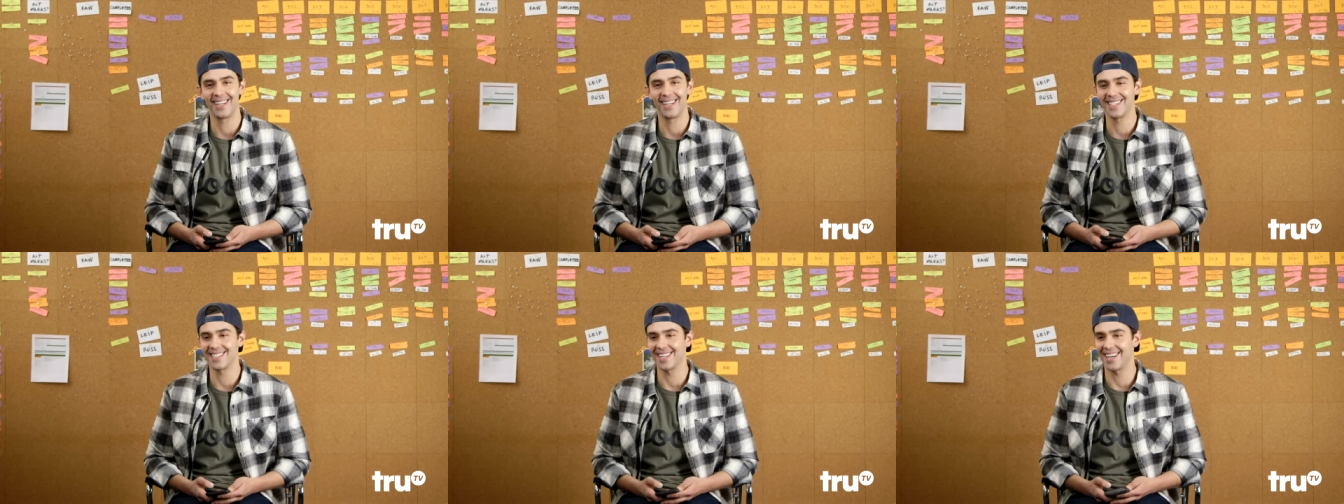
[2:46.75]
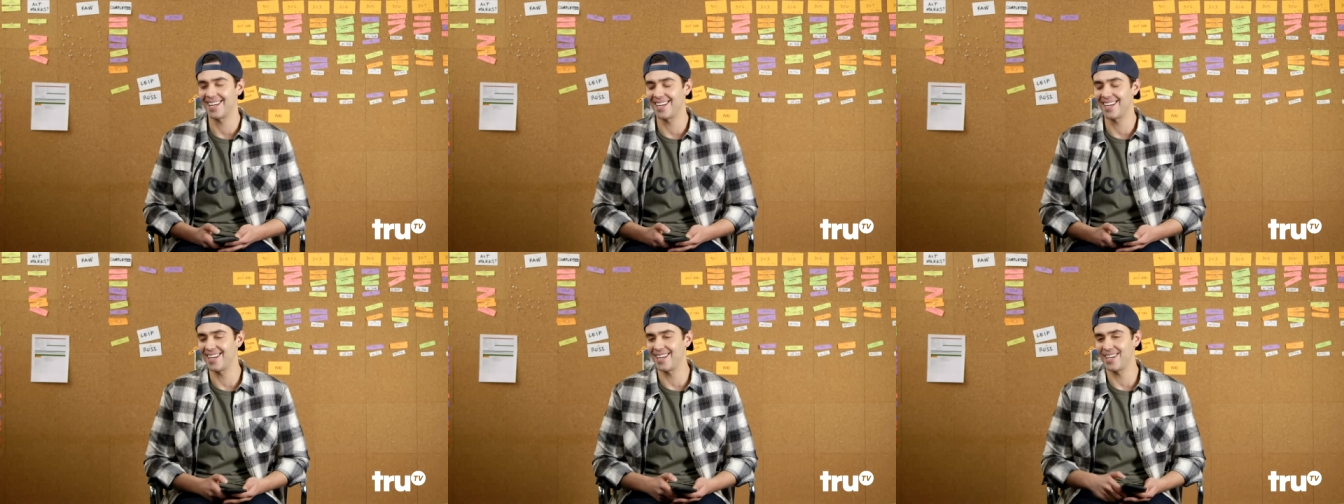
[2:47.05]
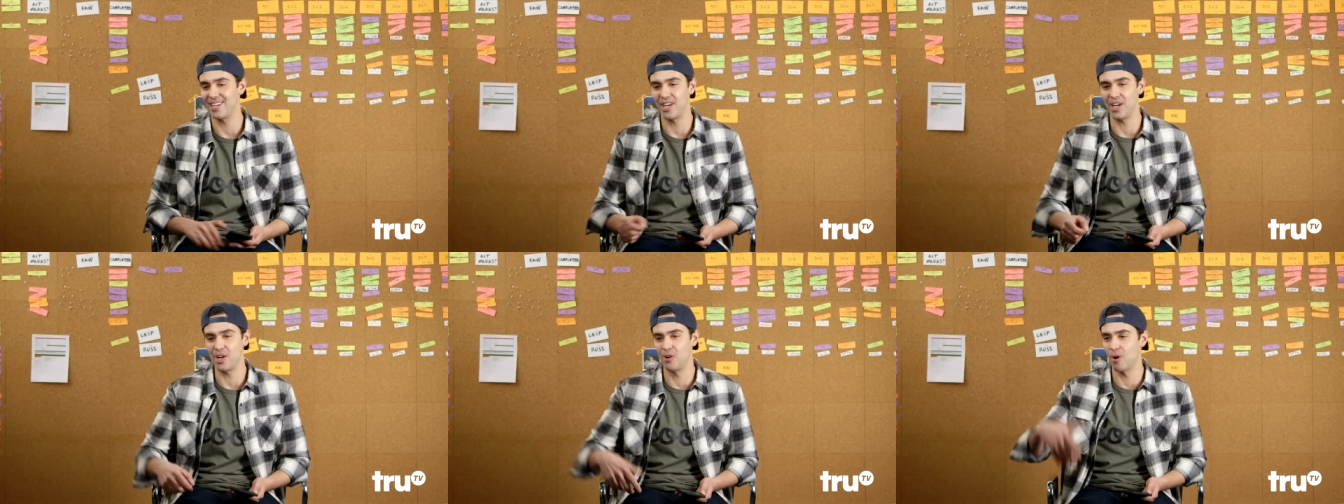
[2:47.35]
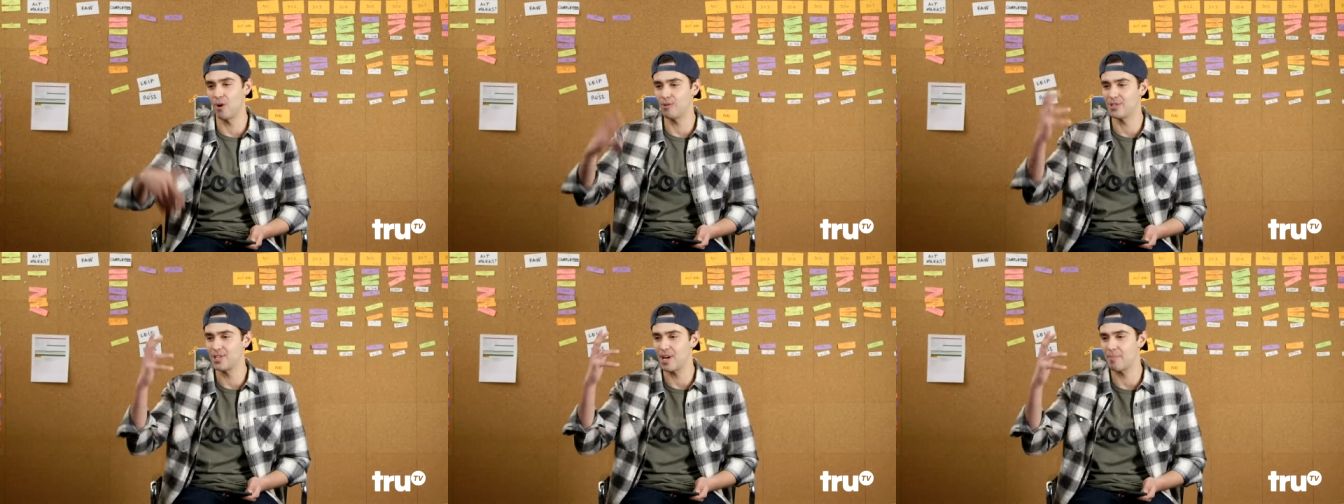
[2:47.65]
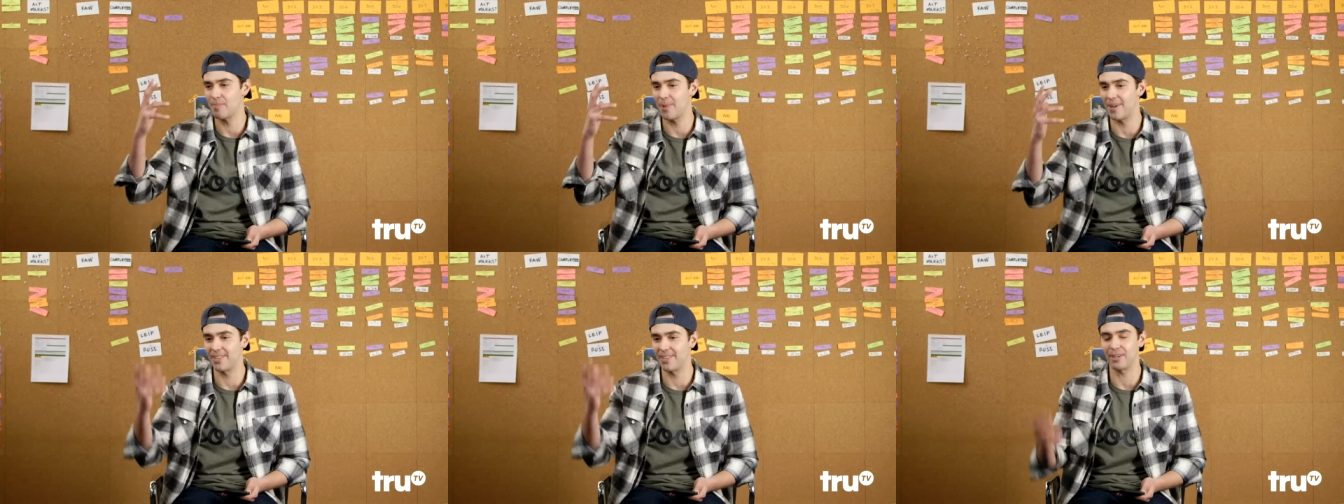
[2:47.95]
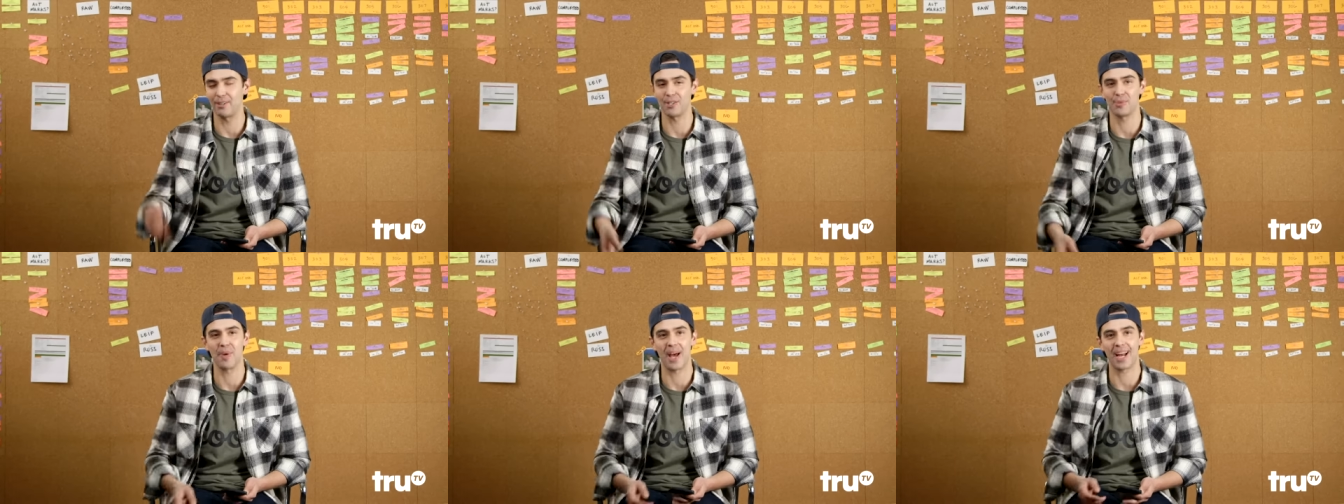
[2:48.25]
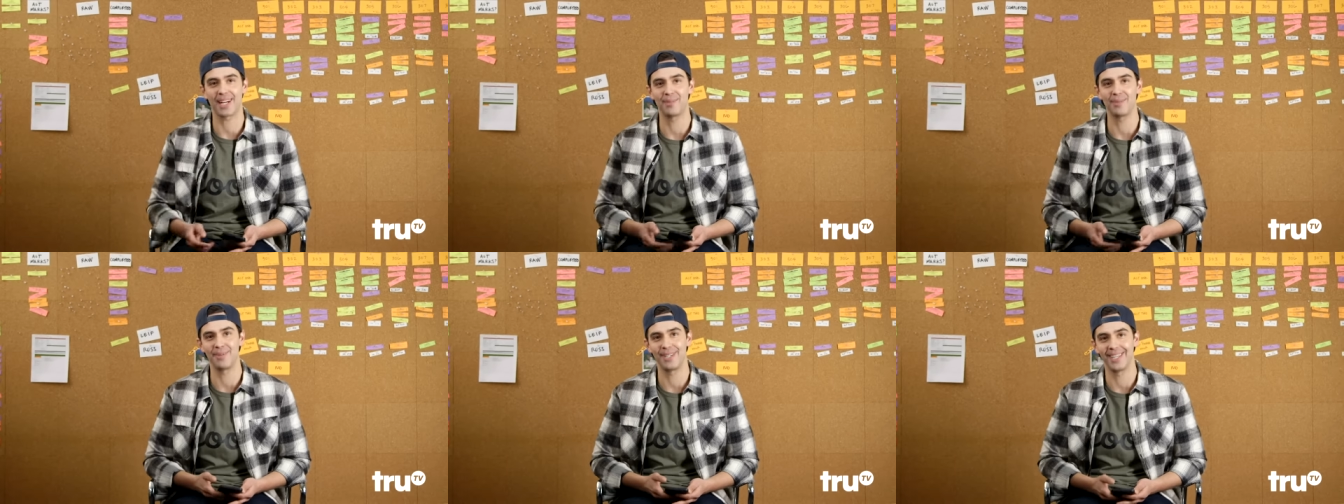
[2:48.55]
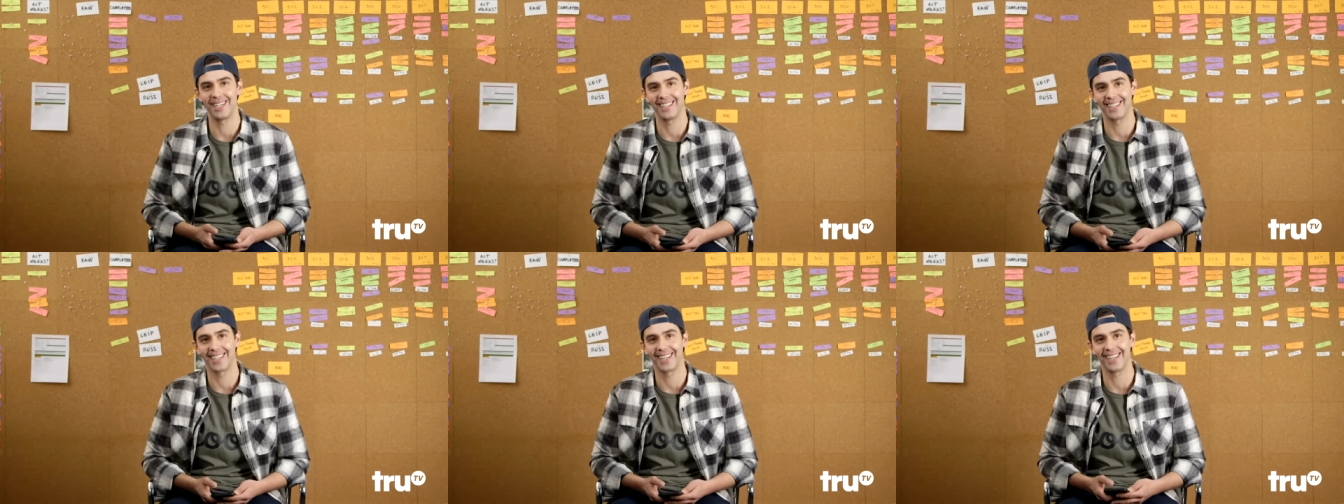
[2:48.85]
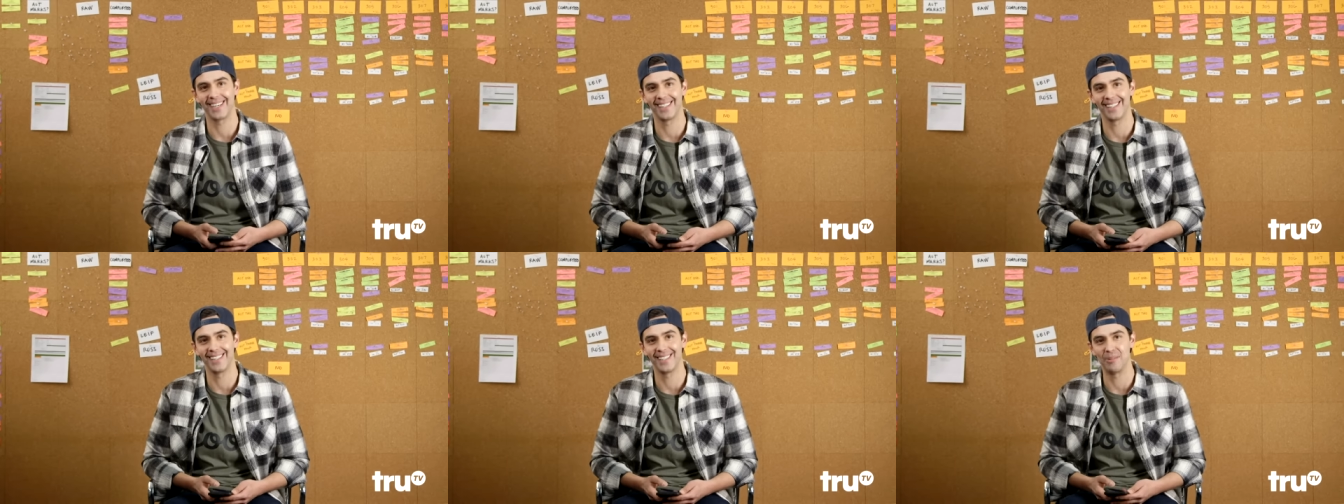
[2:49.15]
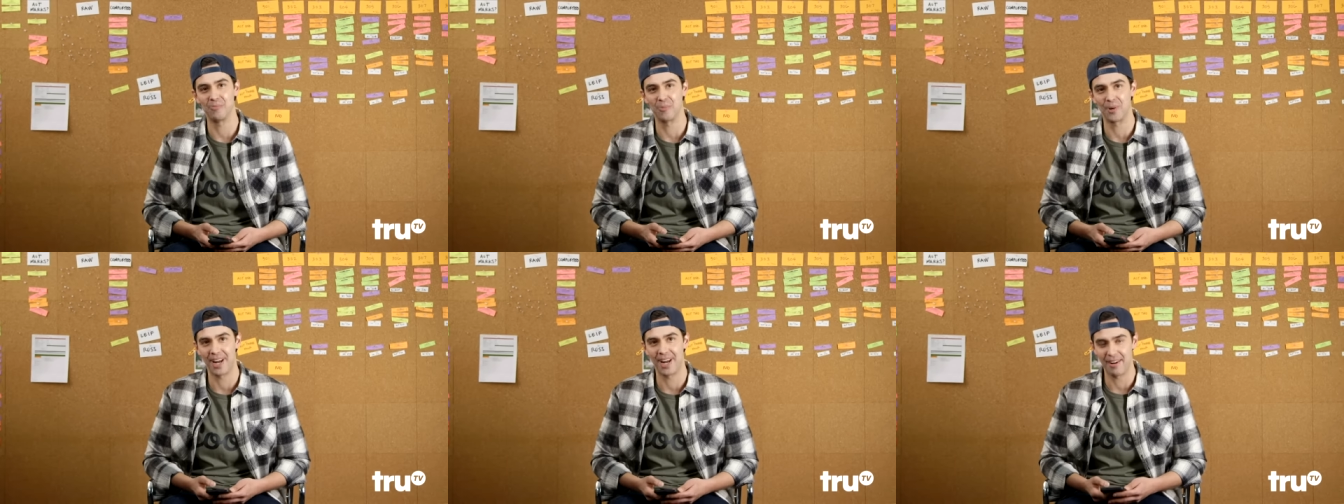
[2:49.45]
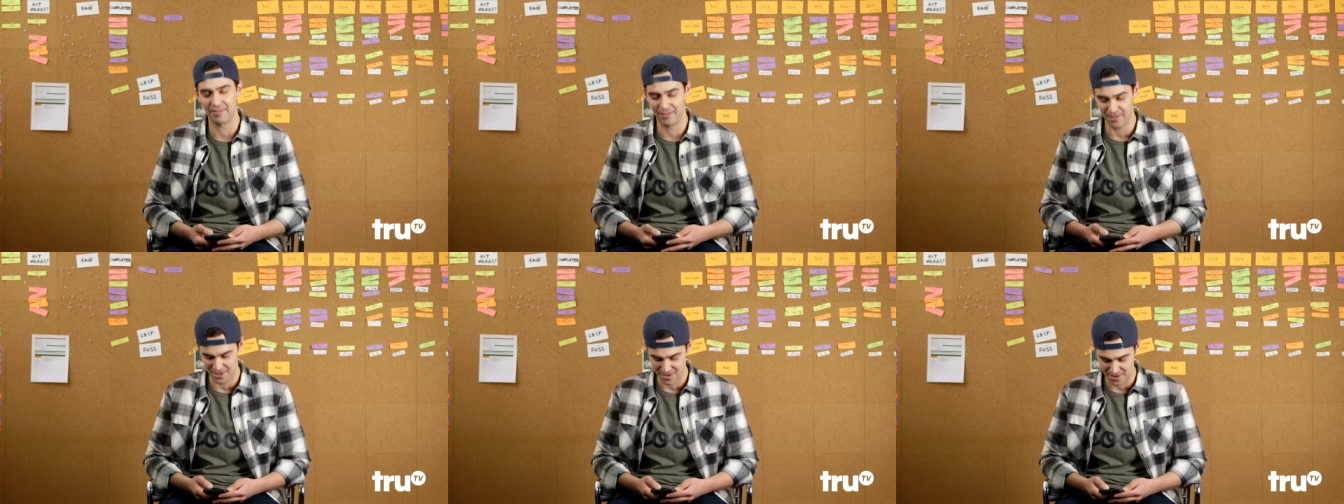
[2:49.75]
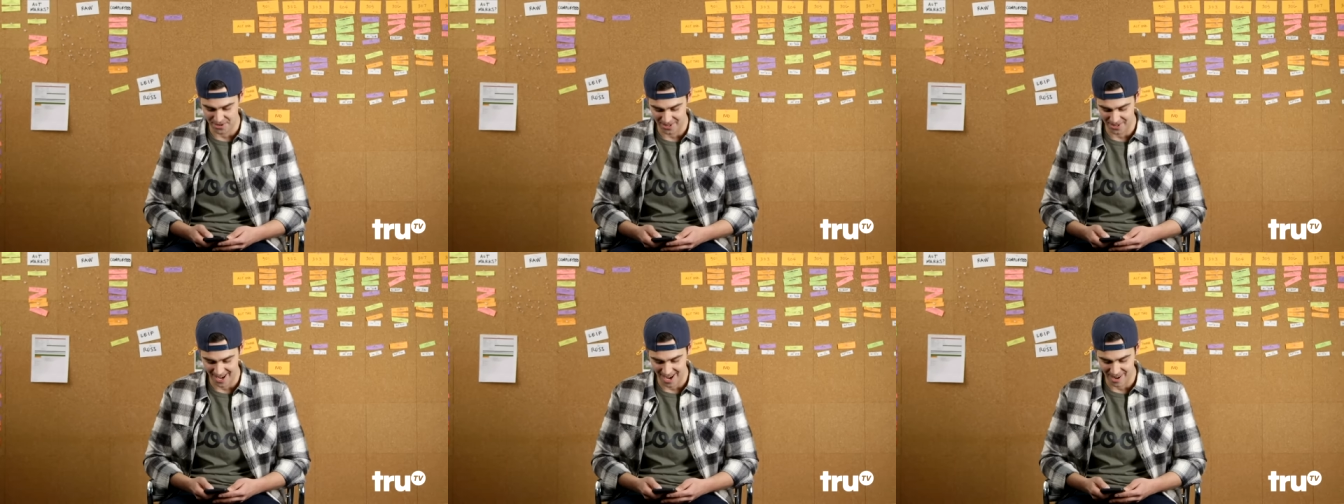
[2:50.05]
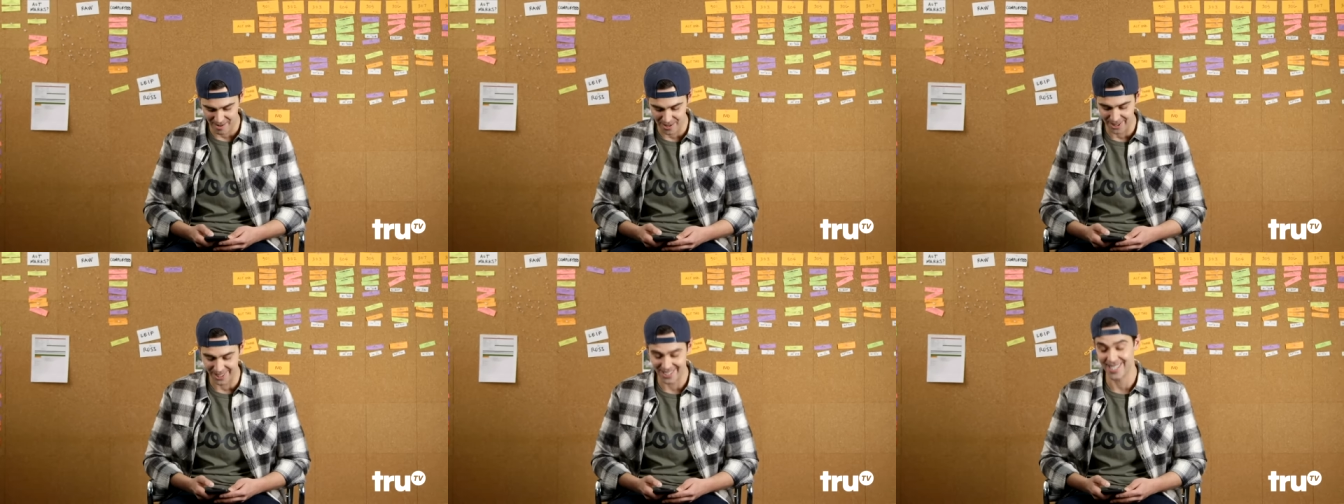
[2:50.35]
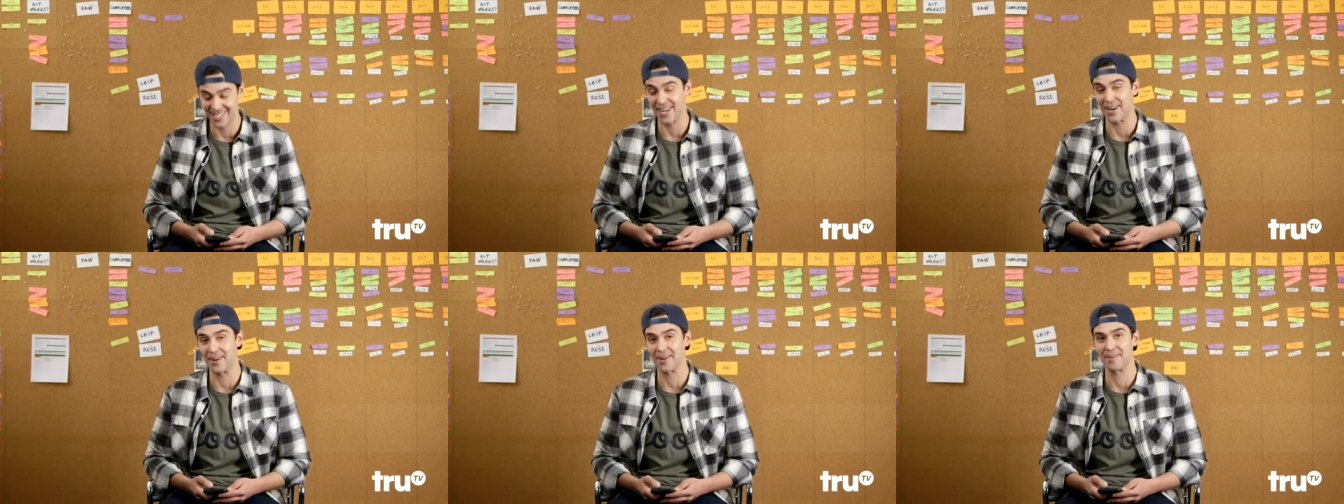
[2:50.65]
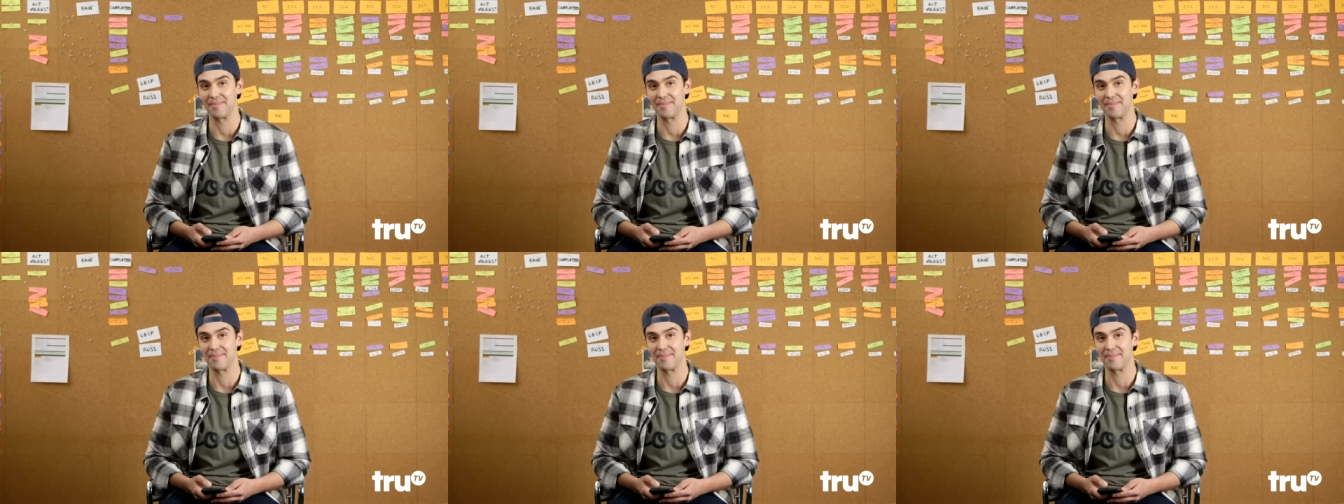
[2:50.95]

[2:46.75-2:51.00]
He's like, he grows up and then goes back to being a kid in one afternoon. I really scared